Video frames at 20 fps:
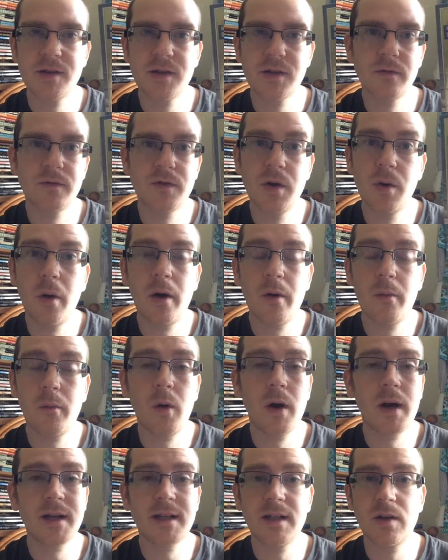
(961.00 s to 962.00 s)
kind of stuff. Do you know what?
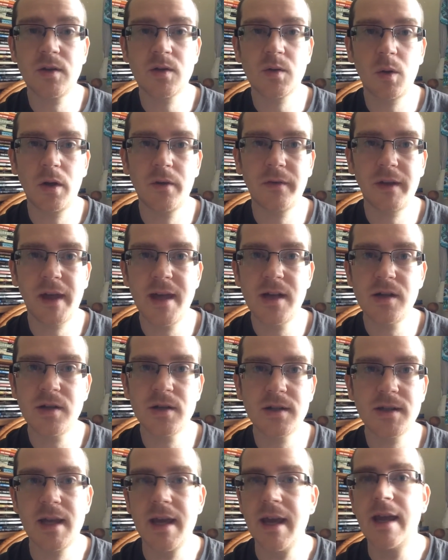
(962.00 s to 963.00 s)
When I did those
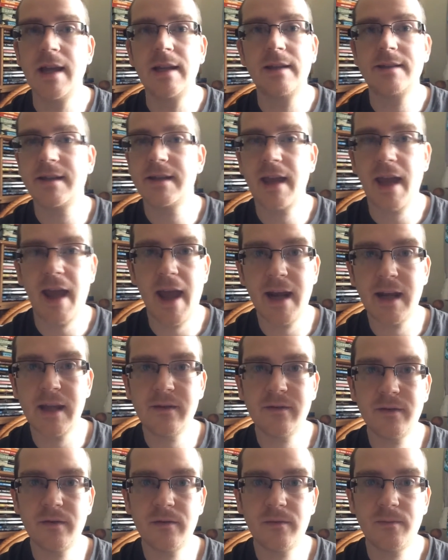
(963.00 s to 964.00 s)
qualifications, didn't get
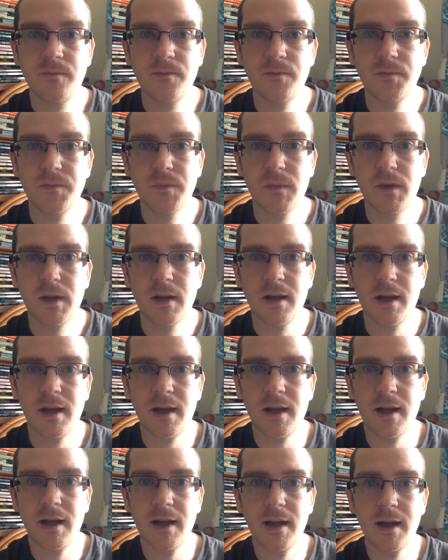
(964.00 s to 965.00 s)
anything.
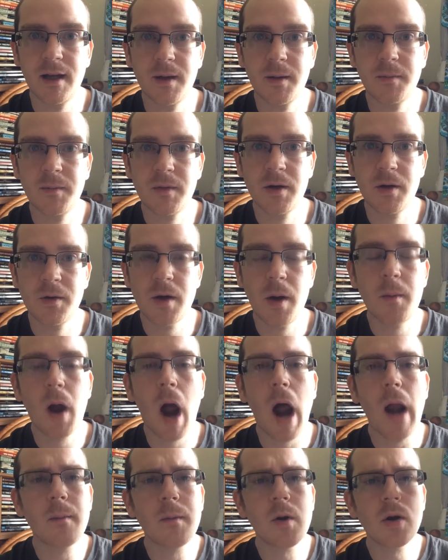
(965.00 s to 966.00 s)
I'm
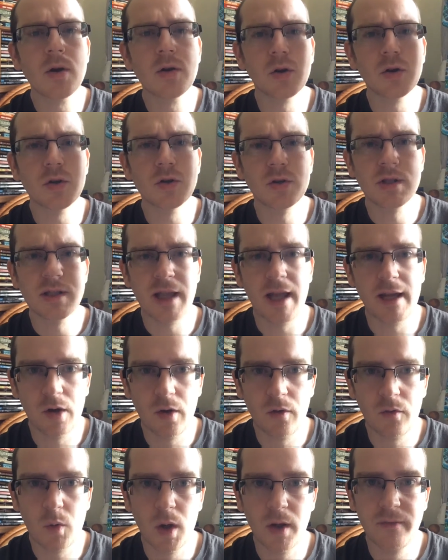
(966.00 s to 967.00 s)
not
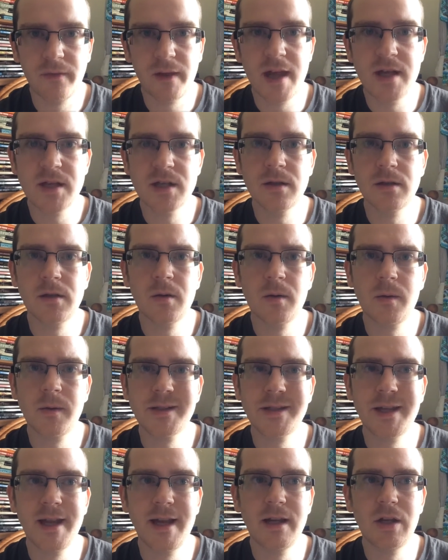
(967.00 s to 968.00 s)
slagging off qualifications. I'm
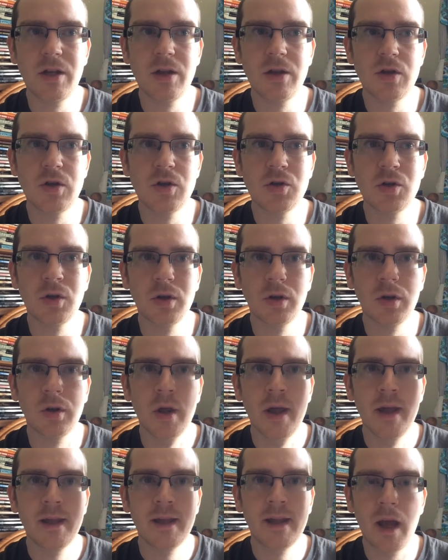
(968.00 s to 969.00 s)
not saying that you shouldn't
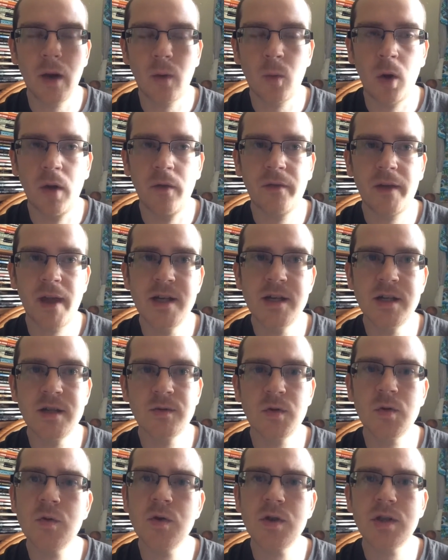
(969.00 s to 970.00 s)
get
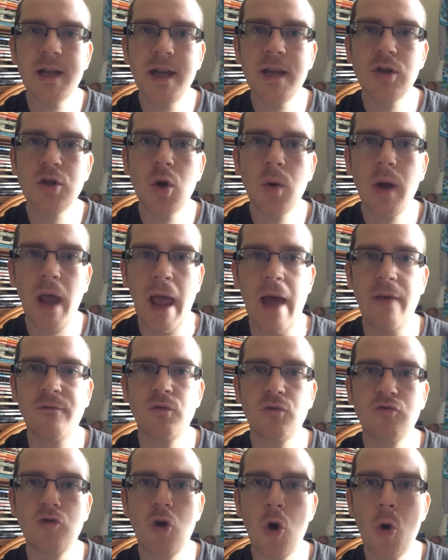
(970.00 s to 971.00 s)
qualifications. I'm just saying don't have
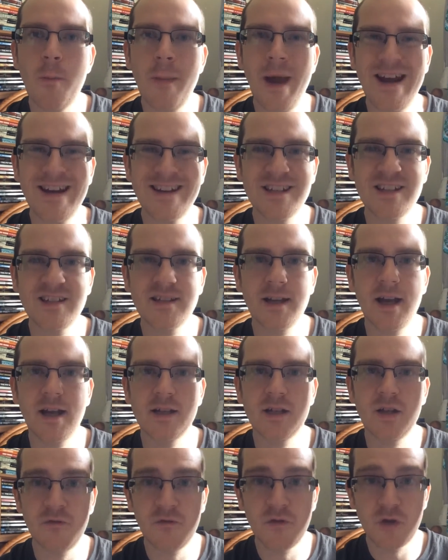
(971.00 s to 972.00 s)
a
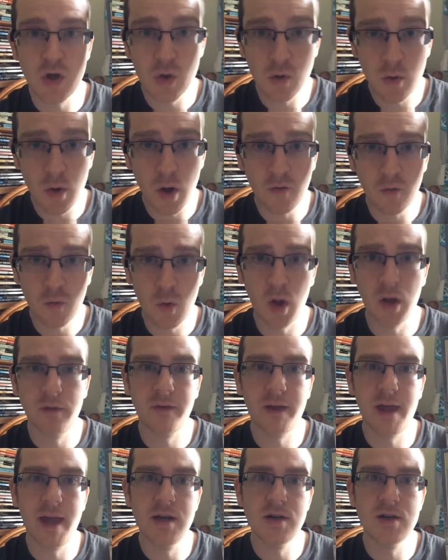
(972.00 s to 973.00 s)
romanticized view of
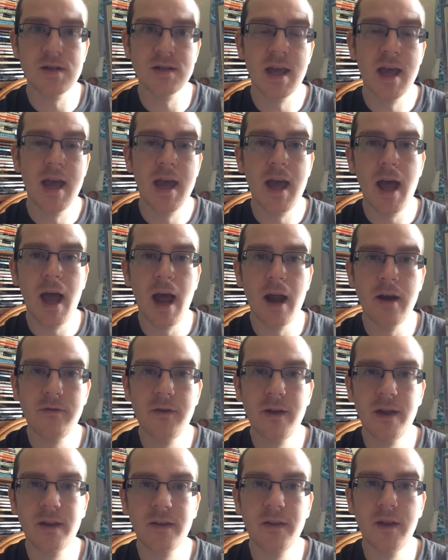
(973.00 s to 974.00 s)
qualifications and
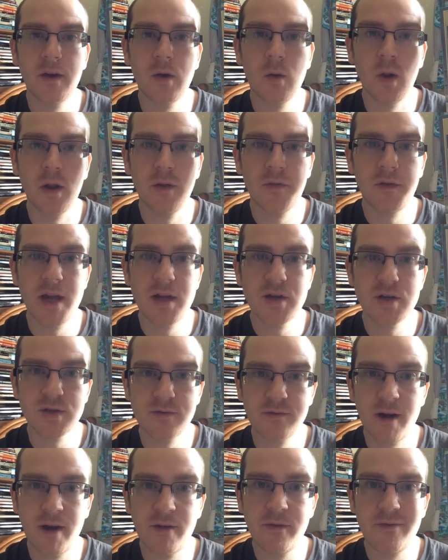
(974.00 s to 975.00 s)
think that
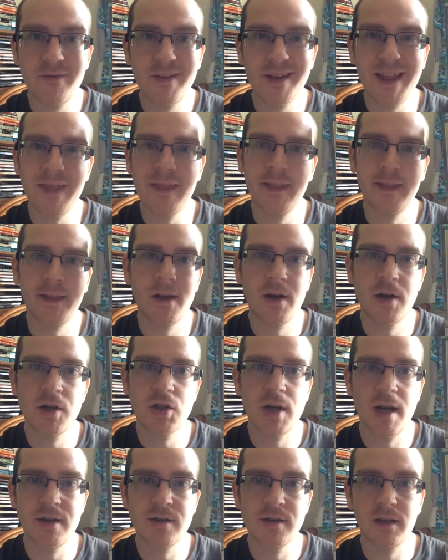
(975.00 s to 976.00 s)
qualifications are everything and they're going to
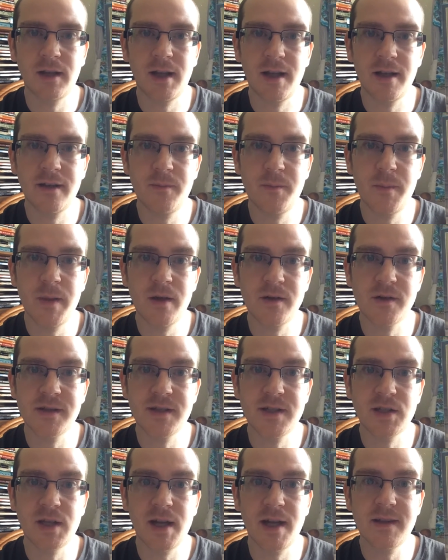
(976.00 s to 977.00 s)
change your life, because
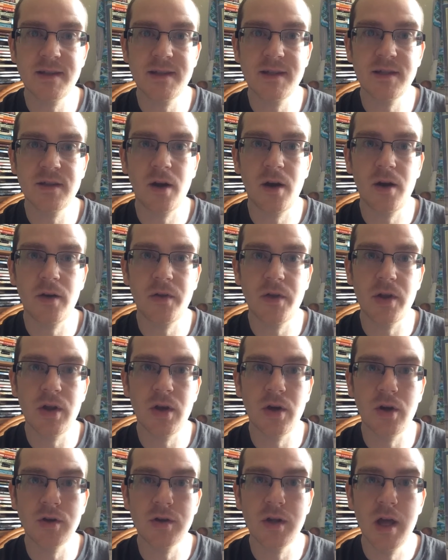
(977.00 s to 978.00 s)
the chances are that
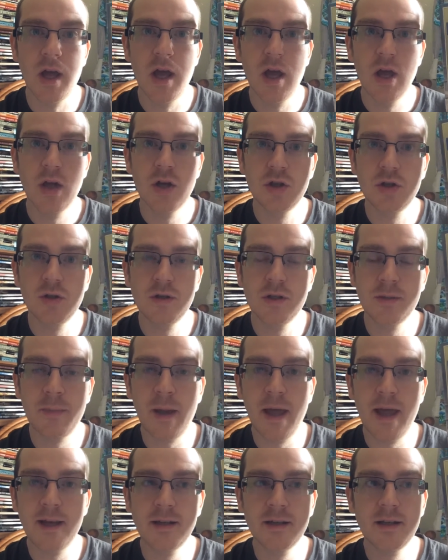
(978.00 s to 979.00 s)
you could
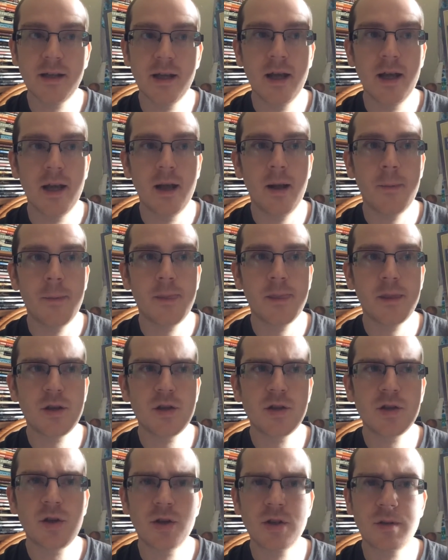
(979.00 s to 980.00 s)
spend
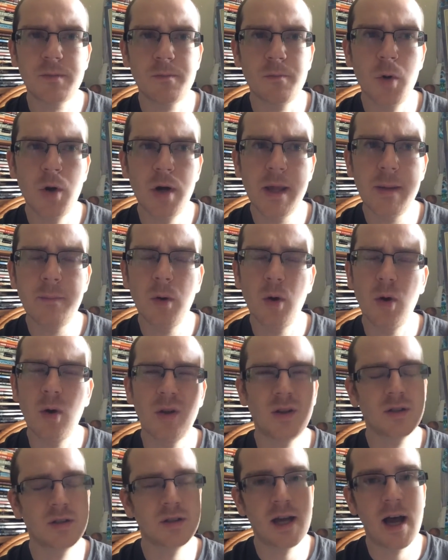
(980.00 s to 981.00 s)
just not money but
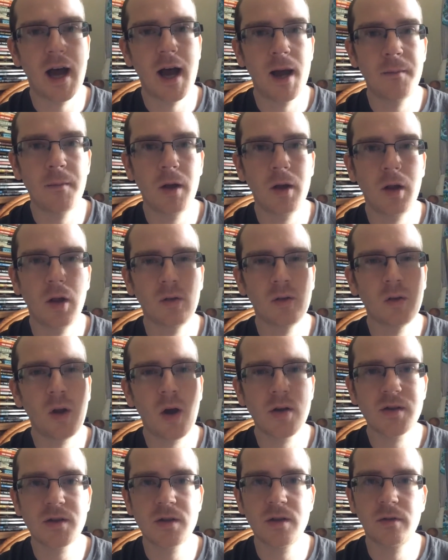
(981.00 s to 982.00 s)
time,
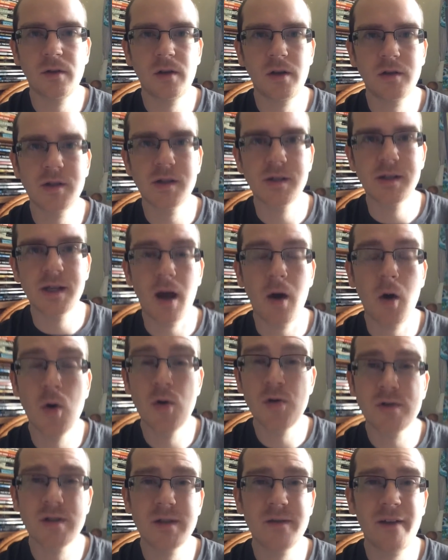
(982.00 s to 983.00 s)
lots and lots of time,
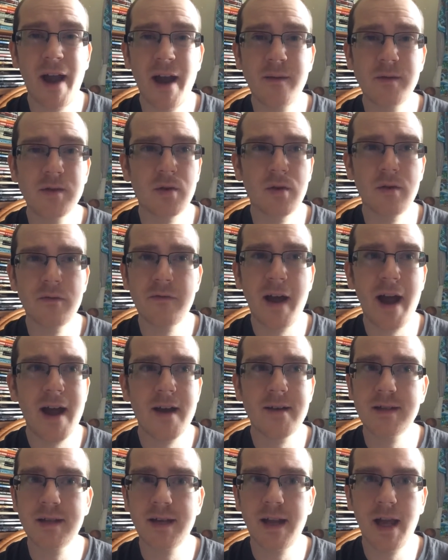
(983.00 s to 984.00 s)
hundreds of hours or
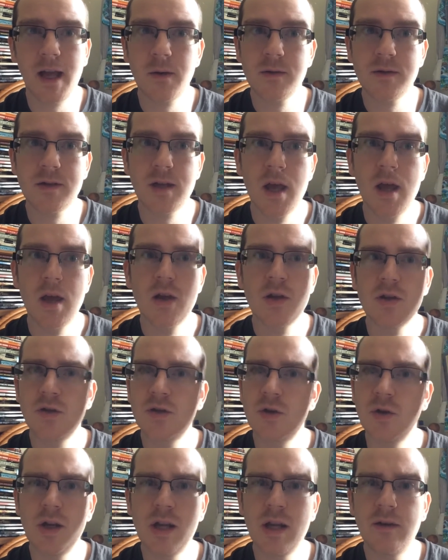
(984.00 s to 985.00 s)
1,000 hours
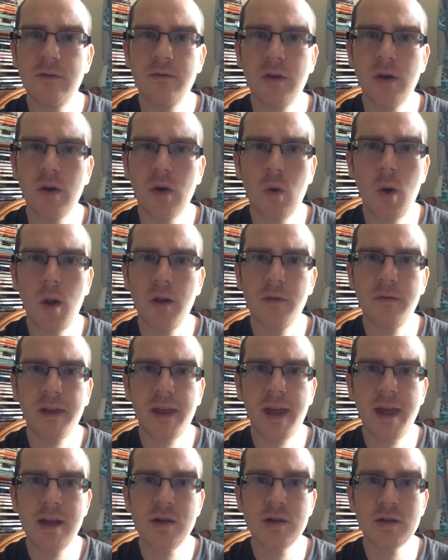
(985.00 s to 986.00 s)
studying for
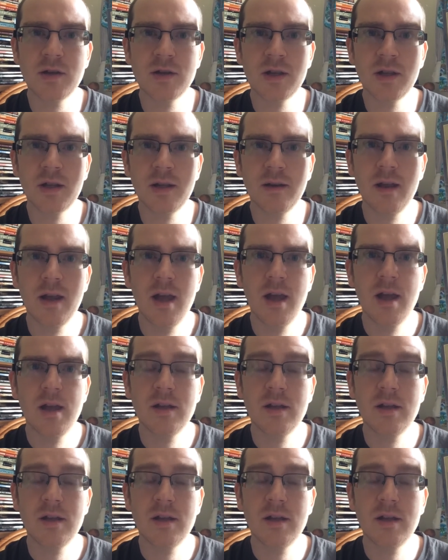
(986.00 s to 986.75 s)
qualifications, and